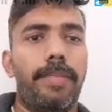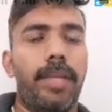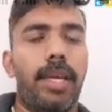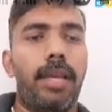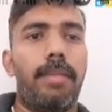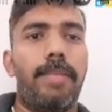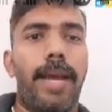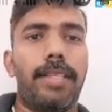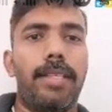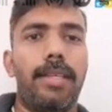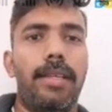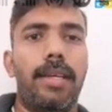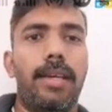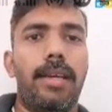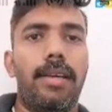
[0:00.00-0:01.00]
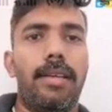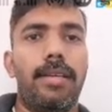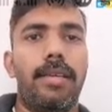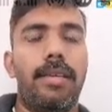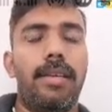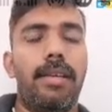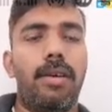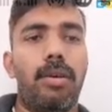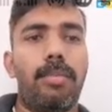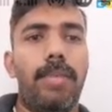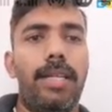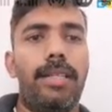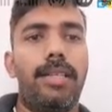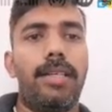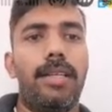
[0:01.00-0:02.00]
In bacteria,
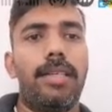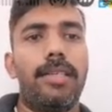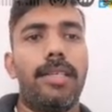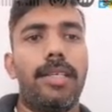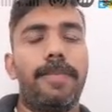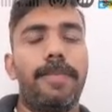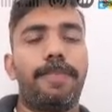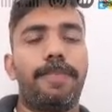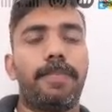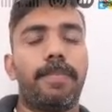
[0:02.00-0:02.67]
normally there is a